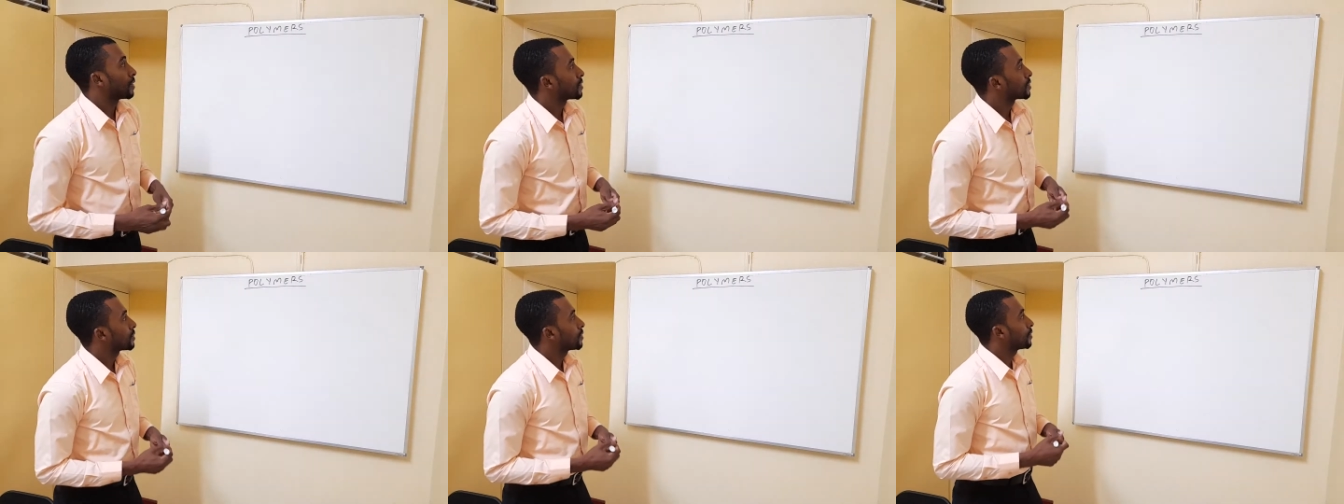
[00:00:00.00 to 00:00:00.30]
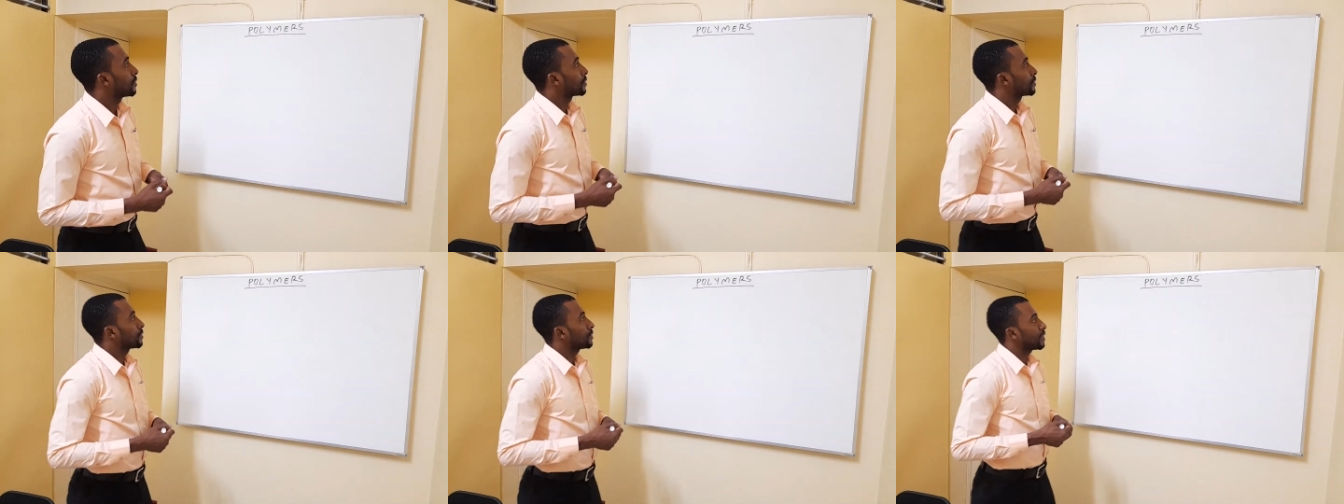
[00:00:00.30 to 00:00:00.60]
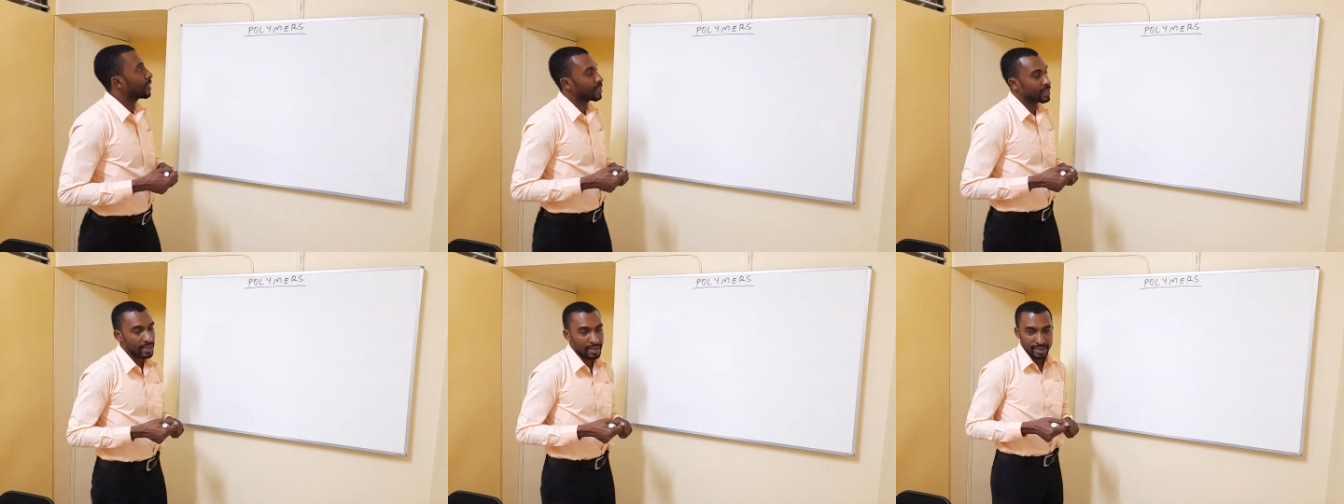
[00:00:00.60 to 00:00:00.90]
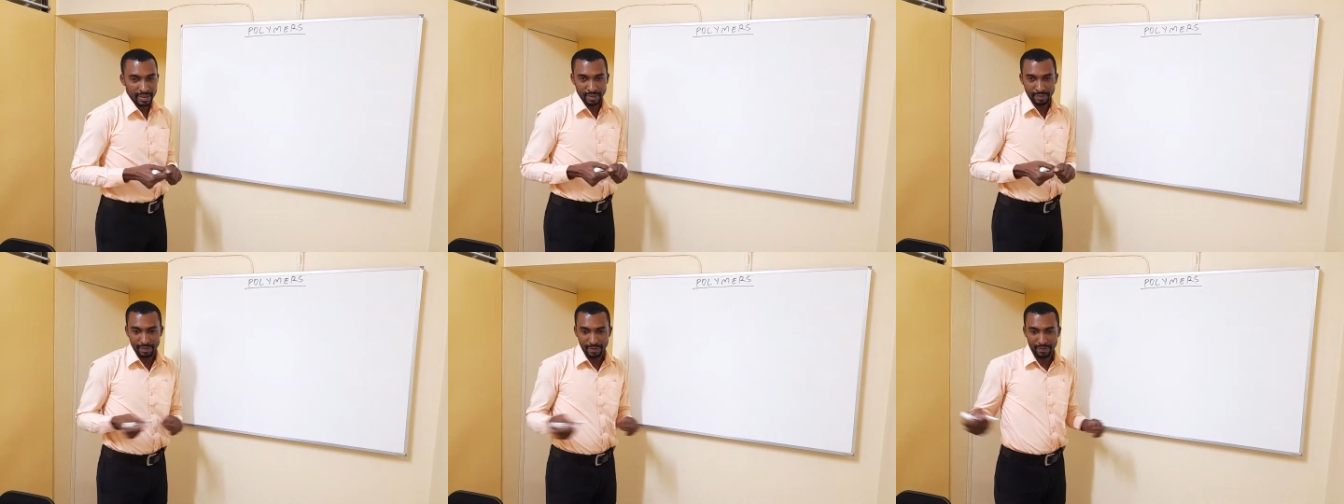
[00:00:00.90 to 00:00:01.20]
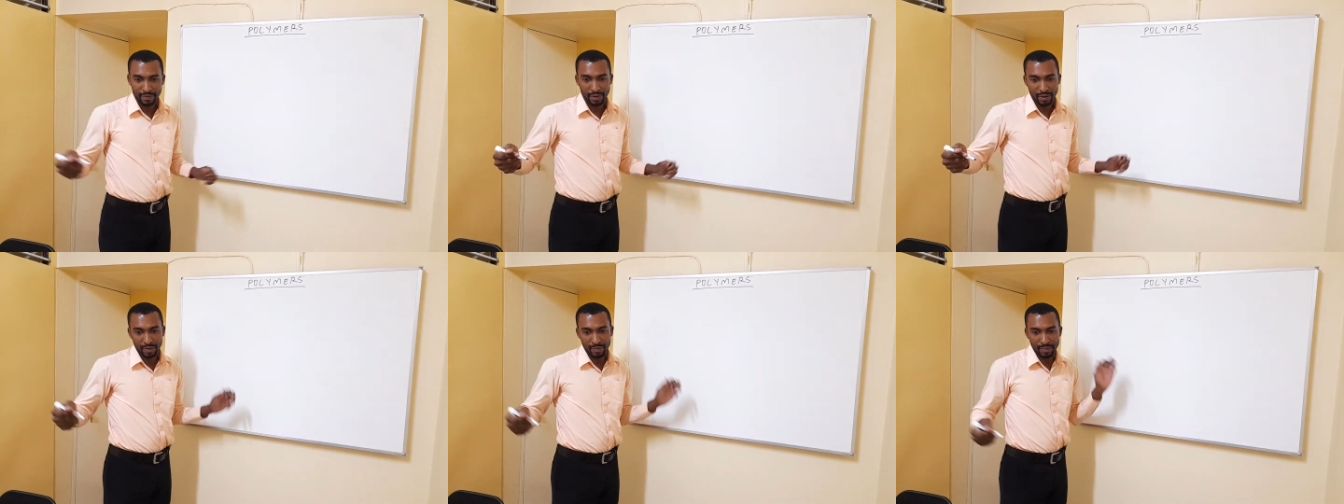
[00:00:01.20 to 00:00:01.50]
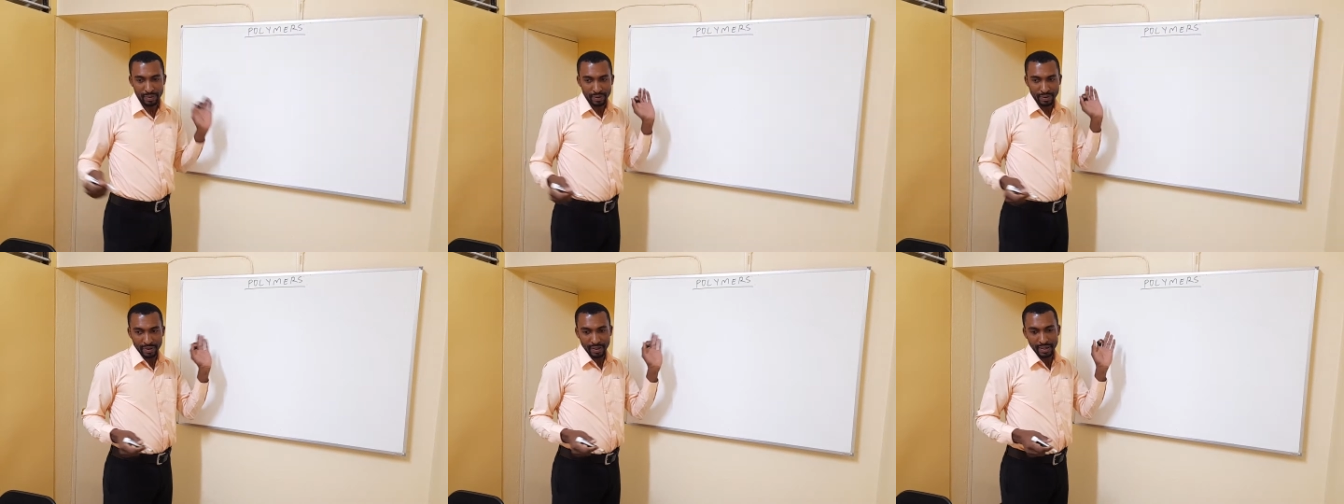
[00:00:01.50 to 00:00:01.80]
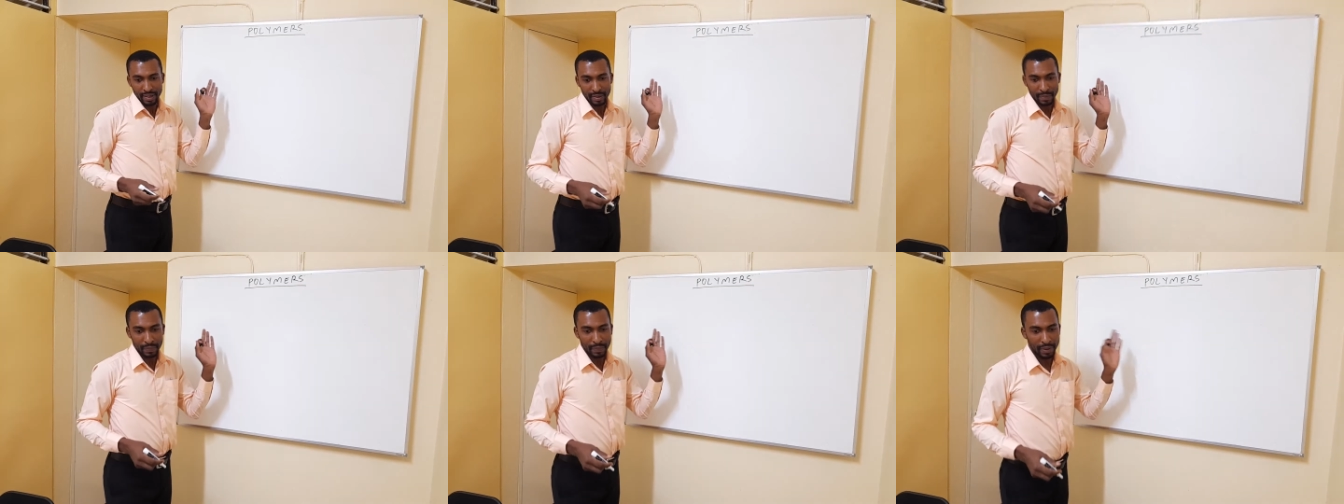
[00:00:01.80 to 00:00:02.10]
so today, as I said before, we'll be looking
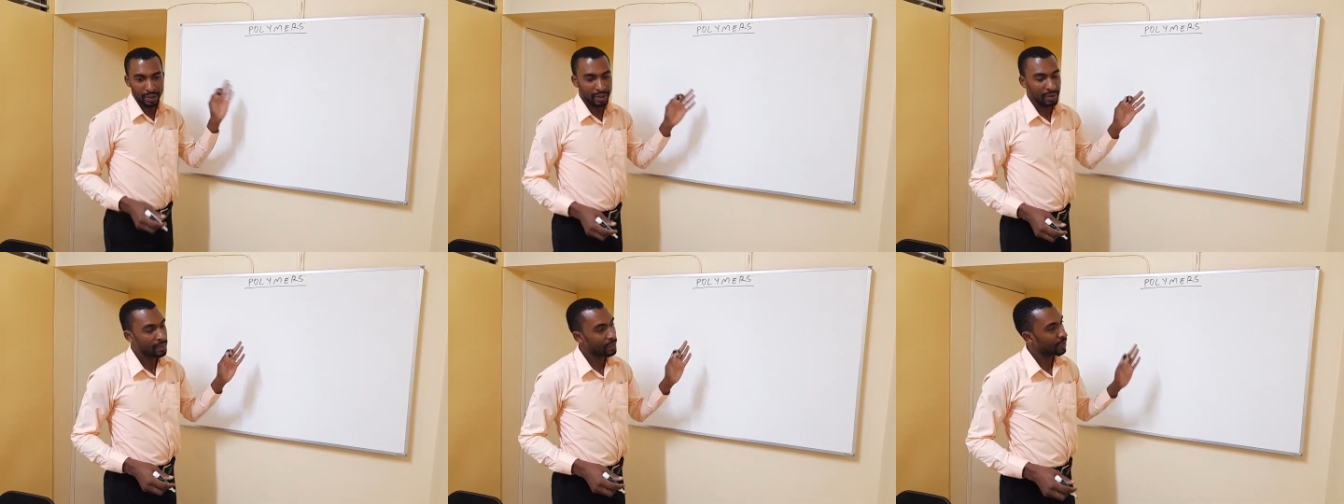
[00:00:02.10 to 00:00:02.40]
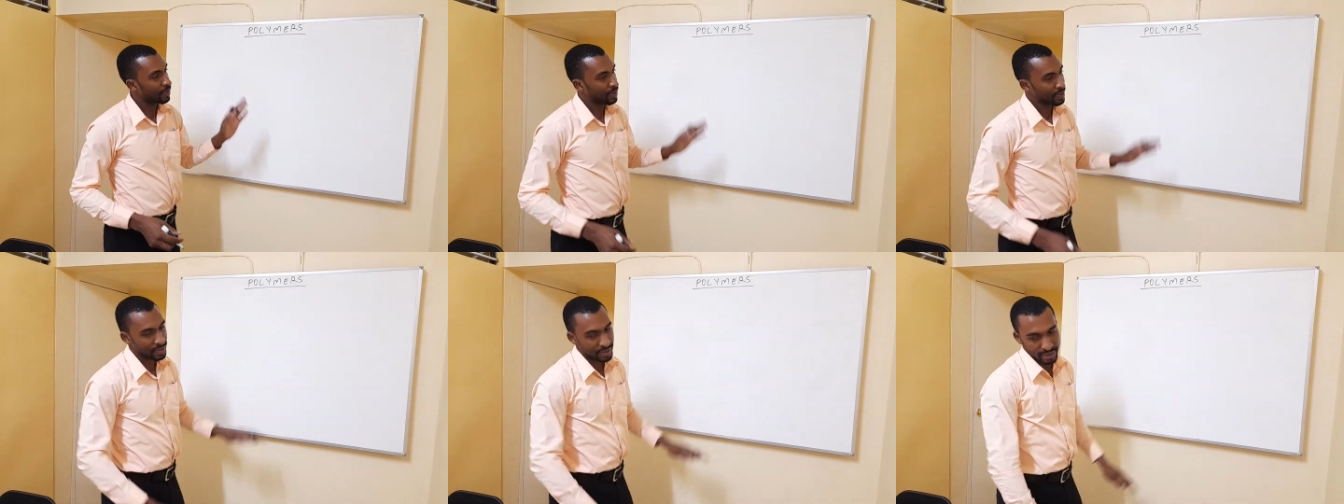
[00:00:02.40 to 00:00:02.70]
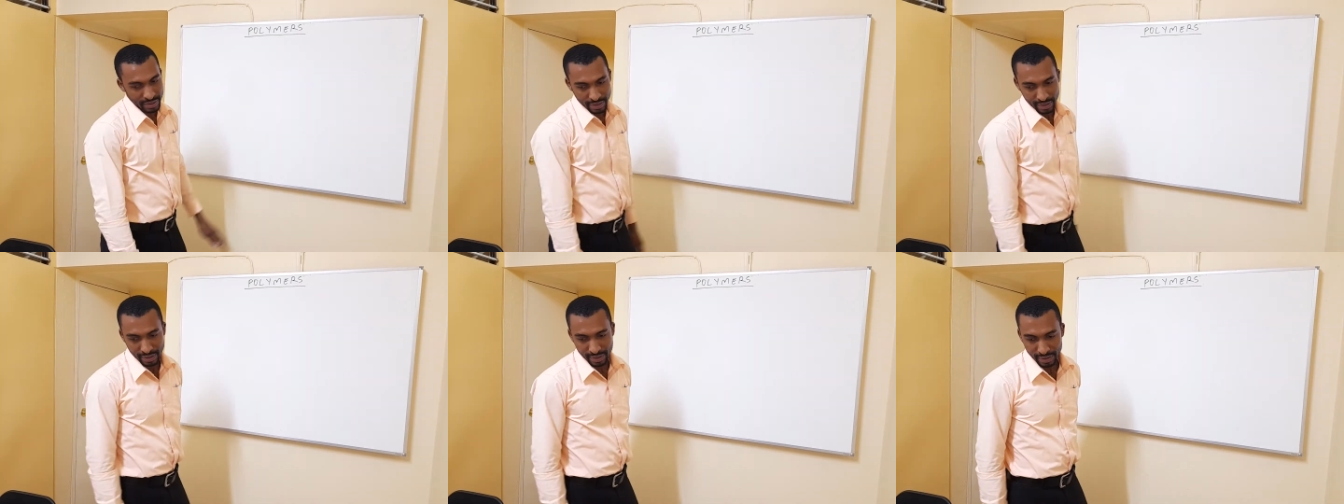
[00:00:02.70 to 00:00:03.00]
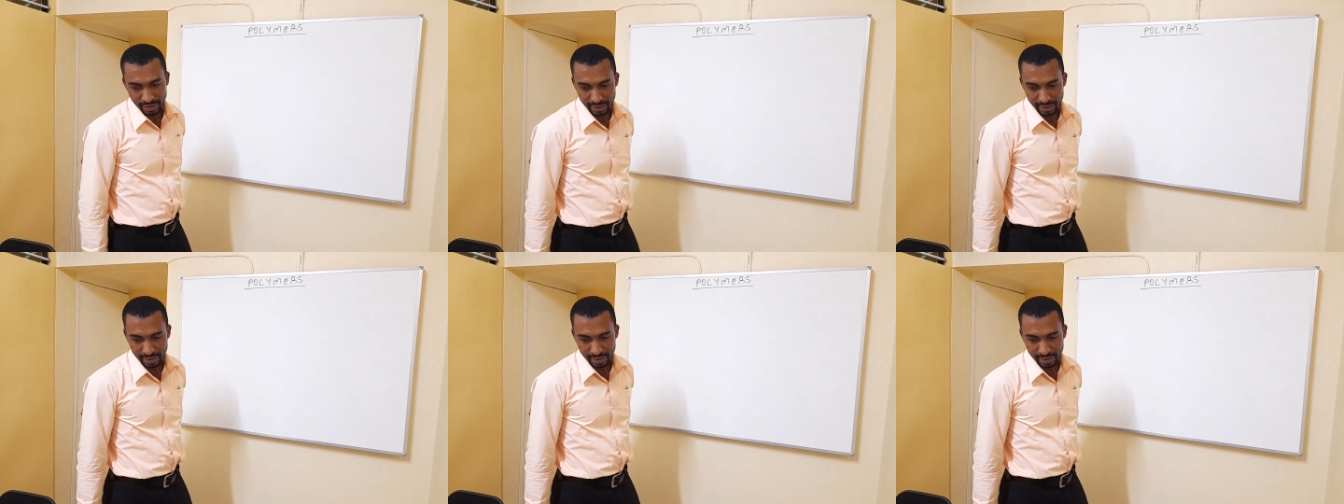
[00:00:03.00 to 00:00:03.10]
at polymers.